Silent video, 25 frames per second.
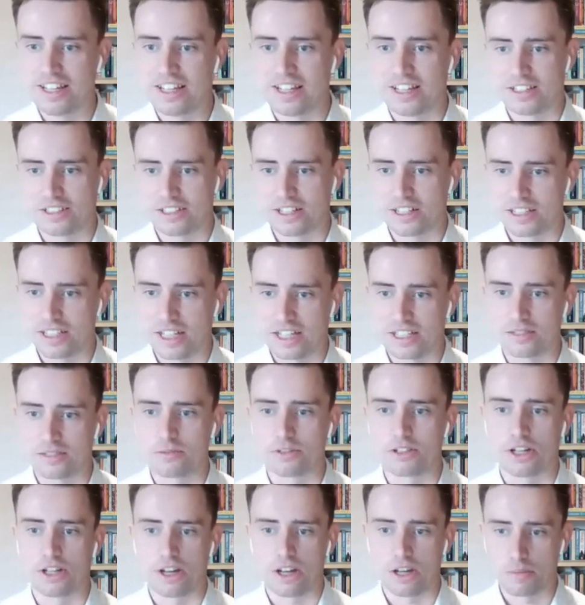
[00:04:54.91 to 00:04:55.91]
It's going to take some
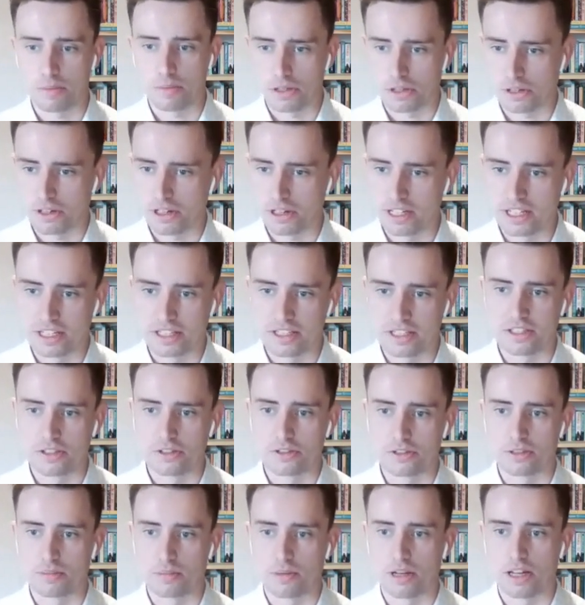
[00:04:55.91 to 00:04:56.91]
time, and you're going to need to do
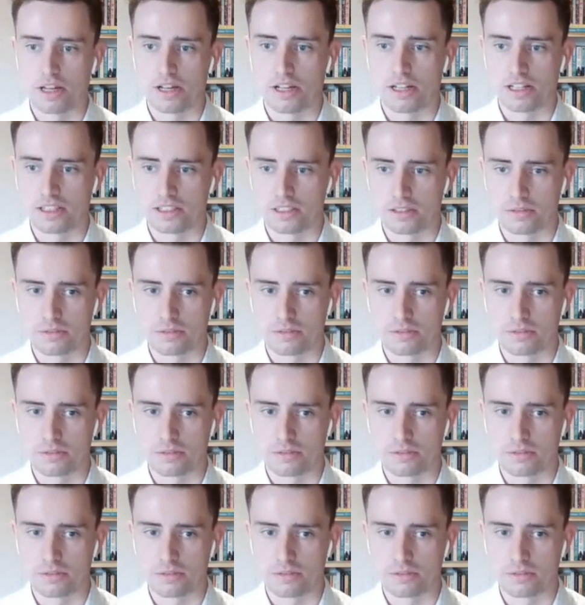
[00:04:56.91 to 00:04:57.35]
some learnings